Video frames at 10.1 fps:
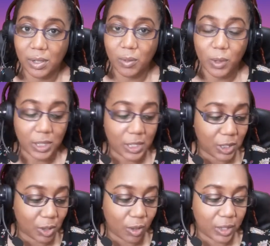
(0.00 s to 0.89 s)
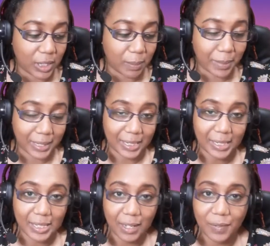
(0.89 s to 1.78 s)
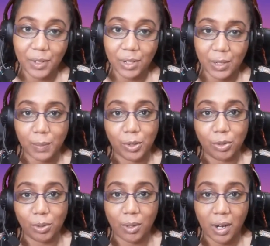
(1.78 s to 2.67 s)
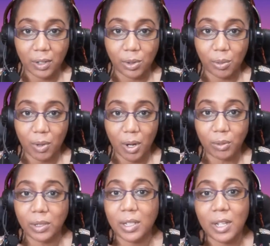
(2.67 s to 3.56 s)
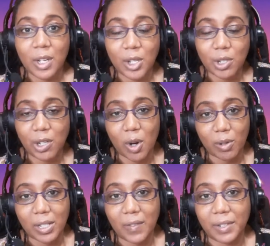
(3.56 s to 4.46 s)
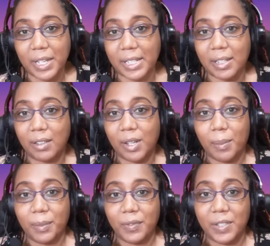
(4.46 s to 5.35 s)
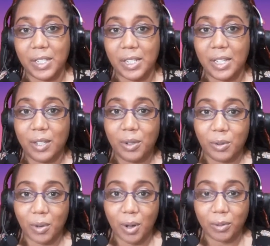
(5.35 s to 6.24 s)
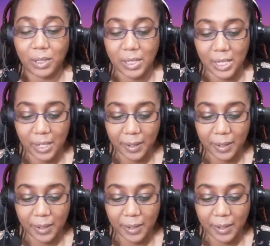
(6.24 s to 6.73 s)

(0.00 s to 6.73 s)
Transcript: Once it's on the mat itself, it'll keep it hot throughout. So I always have a nice hot cup of tea throughout the day.